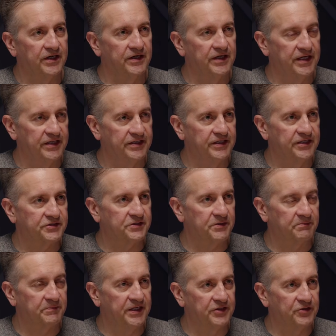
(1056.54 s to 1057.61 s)

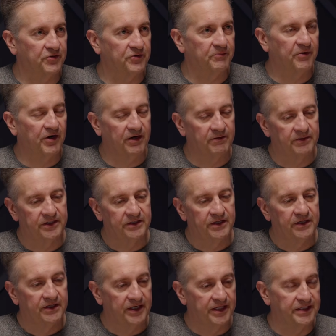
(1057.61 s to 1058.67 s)
in your department,
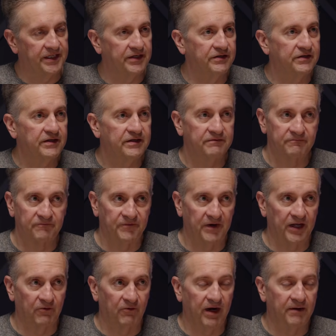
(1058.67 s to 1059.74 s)
and then
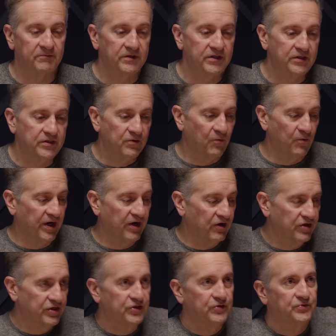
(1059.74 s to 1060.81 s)
follow up. Where
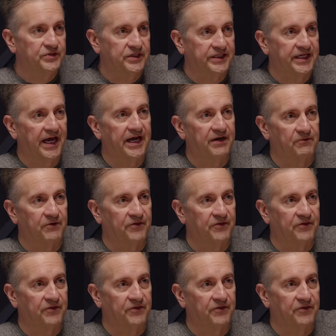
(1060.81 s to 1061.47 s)
are you today with